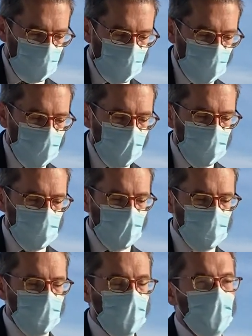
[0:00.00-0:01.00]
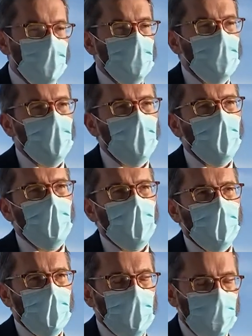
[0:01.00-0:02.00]
because also he could see
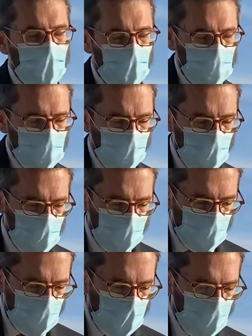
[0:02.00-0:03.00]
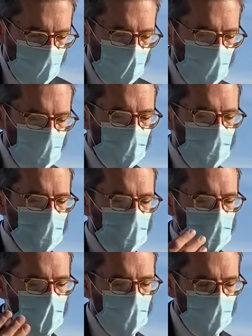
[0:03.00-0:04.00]
if he didn't do it and how the hard work would
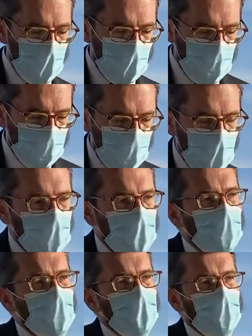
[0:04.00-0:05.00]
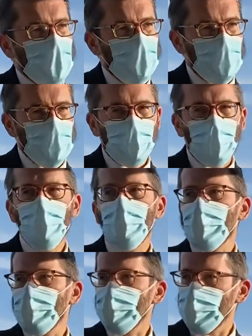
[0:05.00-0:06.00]
fall upon other people, like his
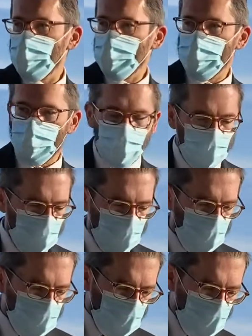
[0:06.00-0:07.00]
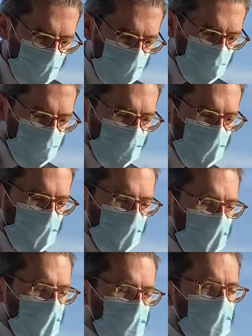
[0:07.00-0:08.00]
grandmother, who's buried right over there. And
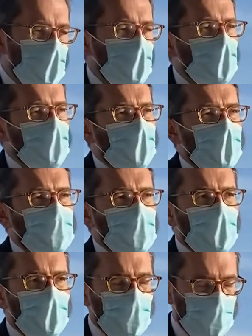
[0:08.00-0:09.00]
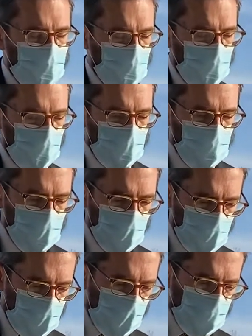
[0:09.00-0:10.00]
he did not want her to have to work or suffer or
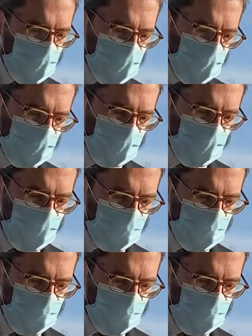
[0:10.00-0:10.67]
have difficulty.